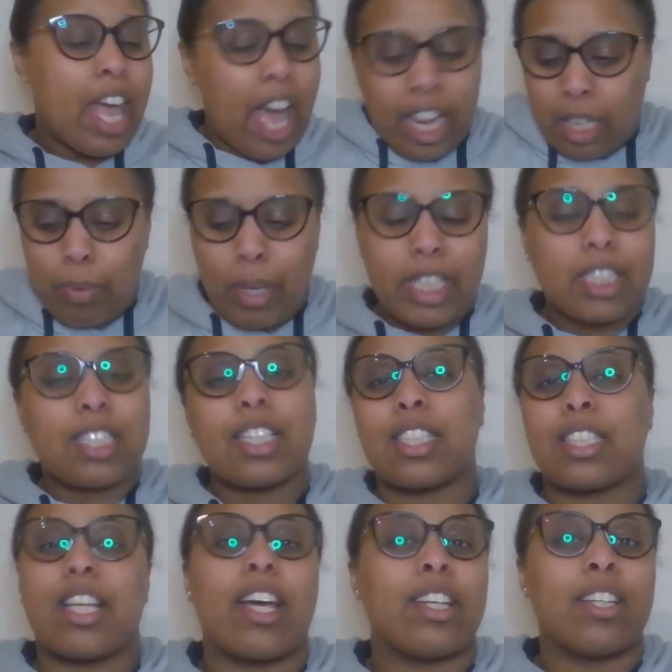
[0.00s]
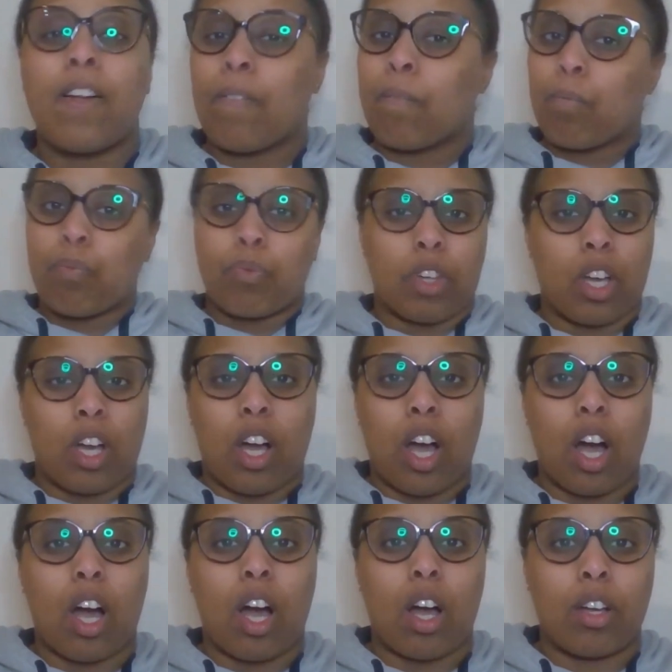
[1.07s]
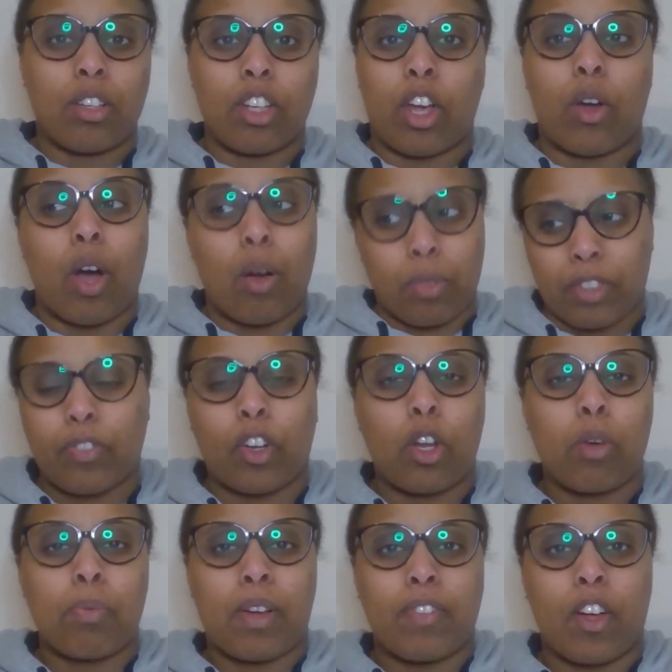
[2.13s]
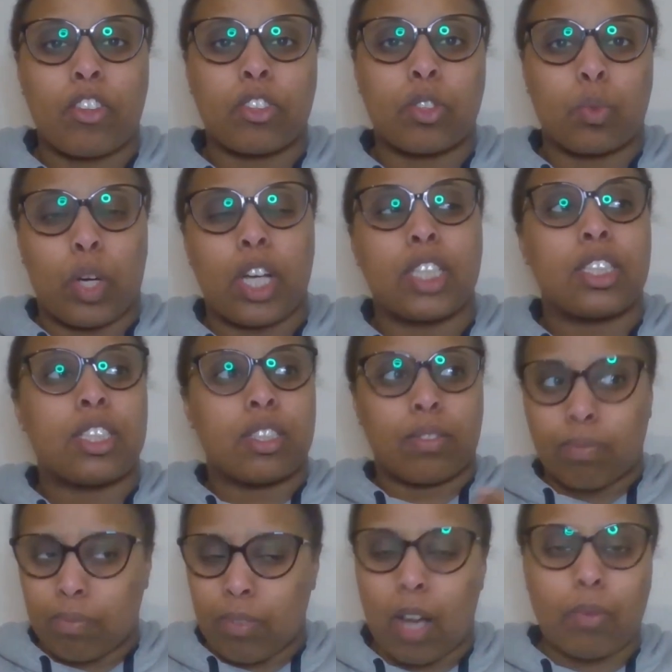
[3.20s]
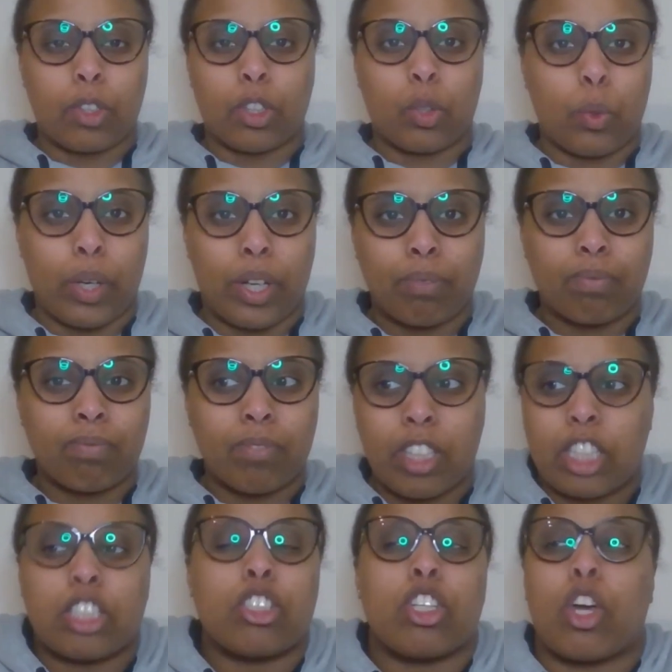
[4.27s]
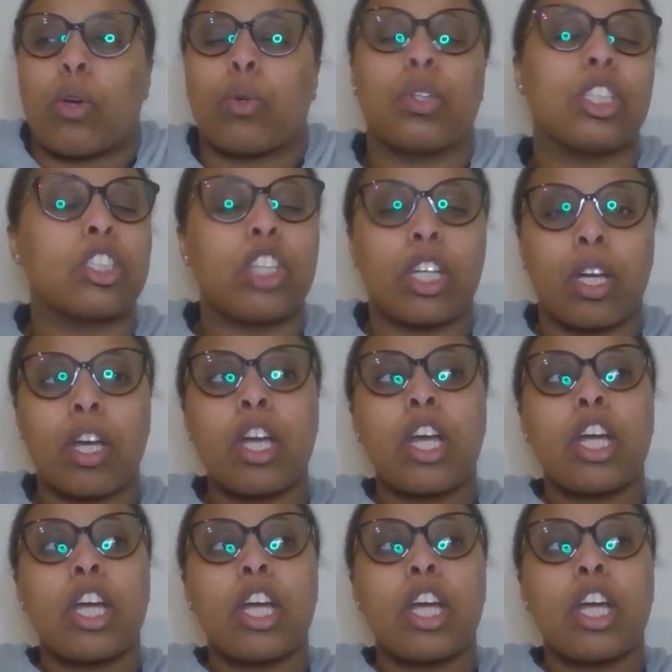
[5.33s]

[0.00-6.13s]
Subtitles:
And he basically said, you know, I'm going to follow my father's words, I'm going to quit, he's going to